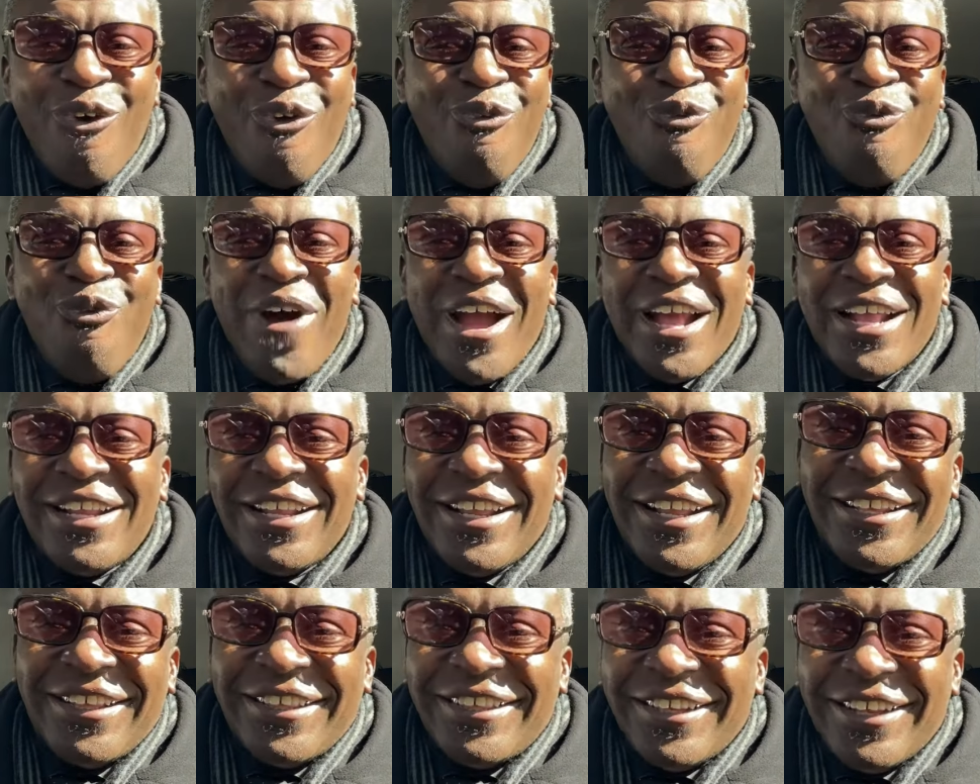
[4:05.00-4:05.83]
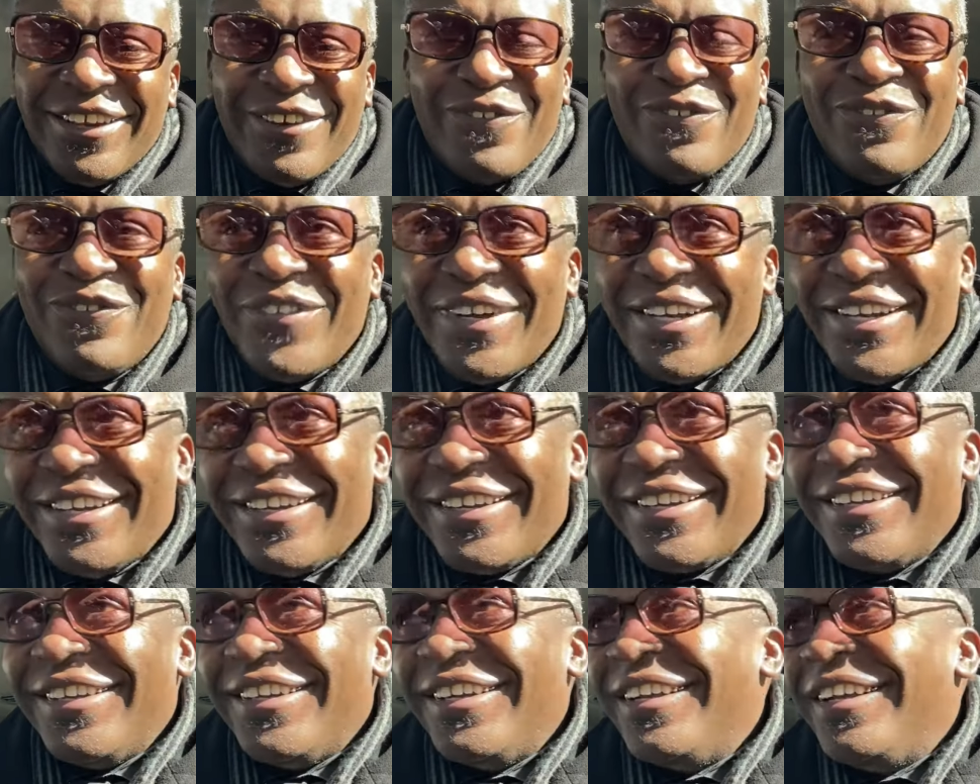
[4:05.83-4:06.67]
What in the
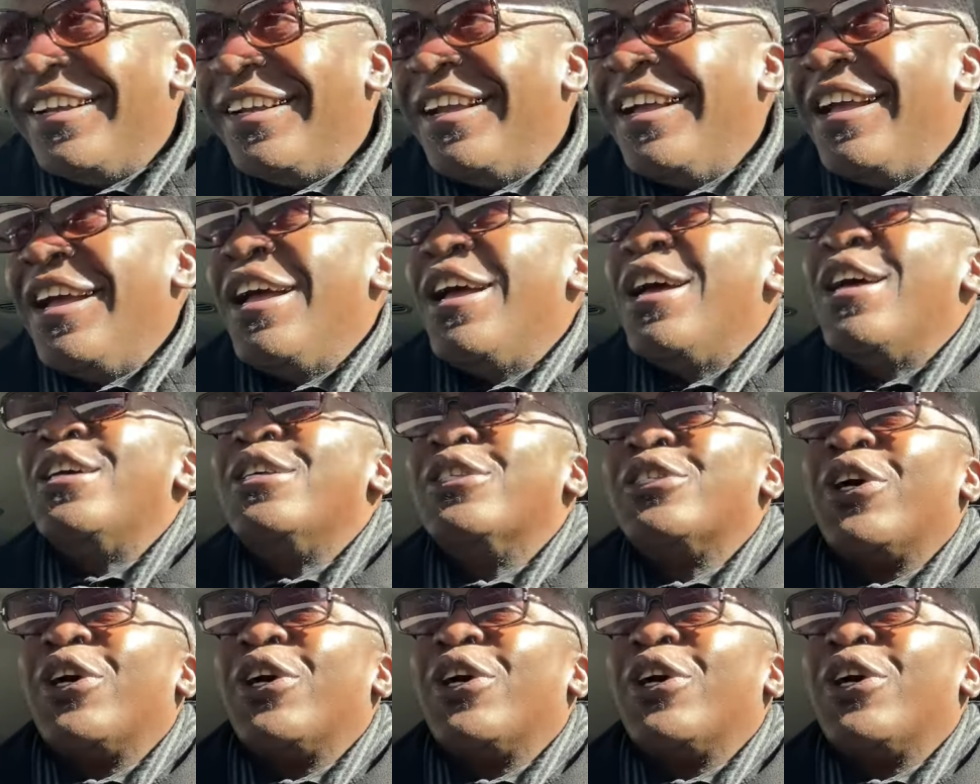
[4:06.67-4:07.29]
fuck?